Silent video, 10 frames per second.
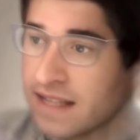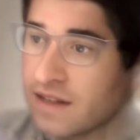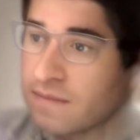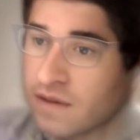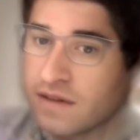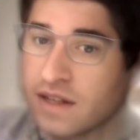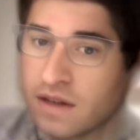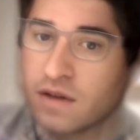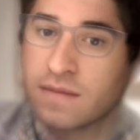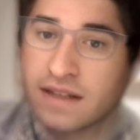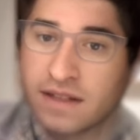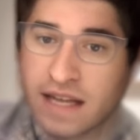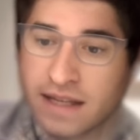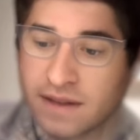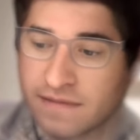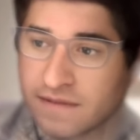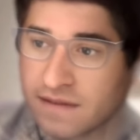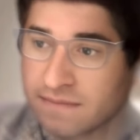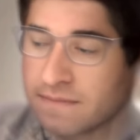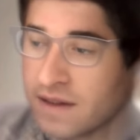It's your personal home entertainment
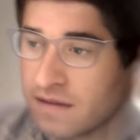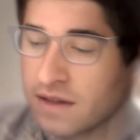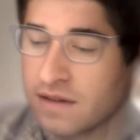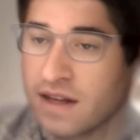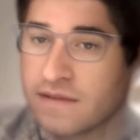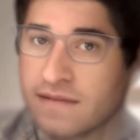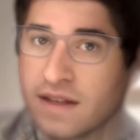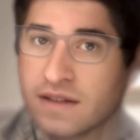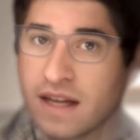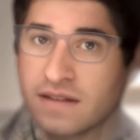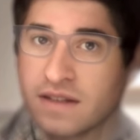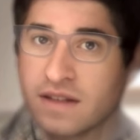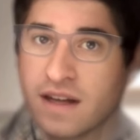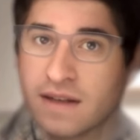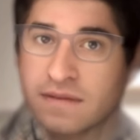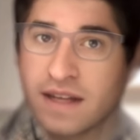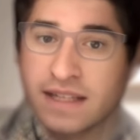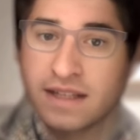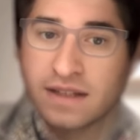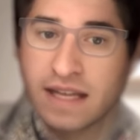for, you know, the thirty-five hundred dollars starting price.